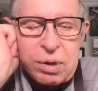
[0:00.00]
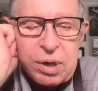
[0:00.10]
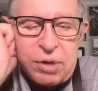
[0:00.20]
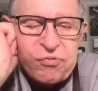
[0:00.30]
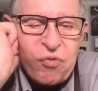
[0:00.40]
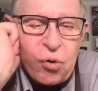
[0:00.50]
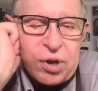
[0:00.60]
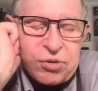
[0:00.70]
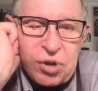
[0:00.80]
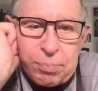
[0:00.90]
He's
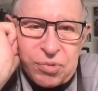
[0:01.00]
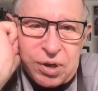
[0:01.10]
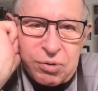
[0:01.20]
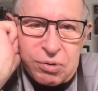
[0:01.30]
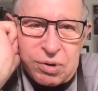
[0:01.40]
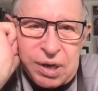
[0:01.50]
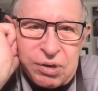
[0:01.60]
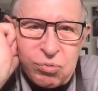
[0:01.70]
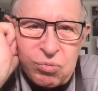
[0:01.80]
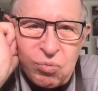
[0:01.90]
40 something.
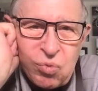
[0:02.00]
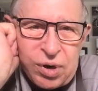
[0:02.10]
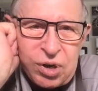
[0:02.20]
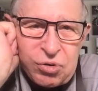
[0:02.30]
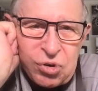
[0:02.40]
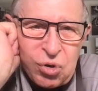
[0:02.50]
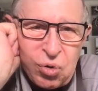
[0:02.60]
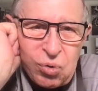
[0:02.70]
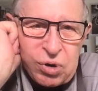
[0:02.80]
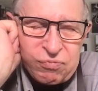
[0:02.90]
And what do you
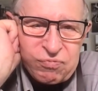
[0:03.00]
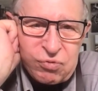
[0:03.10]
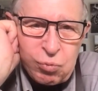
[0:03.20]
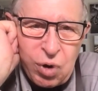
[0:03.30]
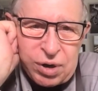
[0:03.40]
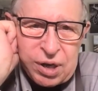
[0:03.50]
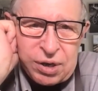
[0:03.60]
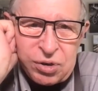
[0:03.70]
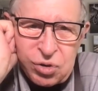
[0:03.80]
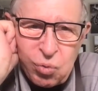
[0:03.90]
do if you want to
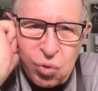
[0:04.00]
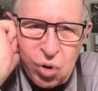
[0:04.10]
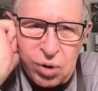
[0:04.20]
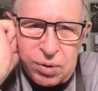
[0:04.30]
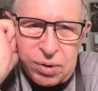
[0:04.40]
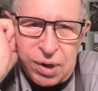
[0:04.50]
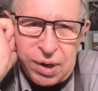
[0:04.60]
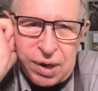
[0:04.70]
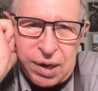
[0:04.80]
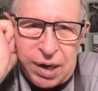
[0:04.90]
get into the war
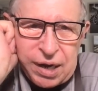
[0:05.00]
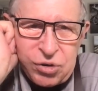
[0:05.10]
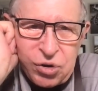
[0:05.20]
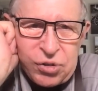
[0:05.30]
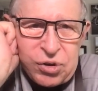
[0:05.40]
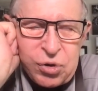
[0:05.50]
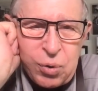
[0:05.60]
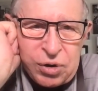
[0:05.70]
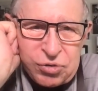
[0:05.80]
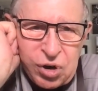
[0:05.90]
and you're the U.S.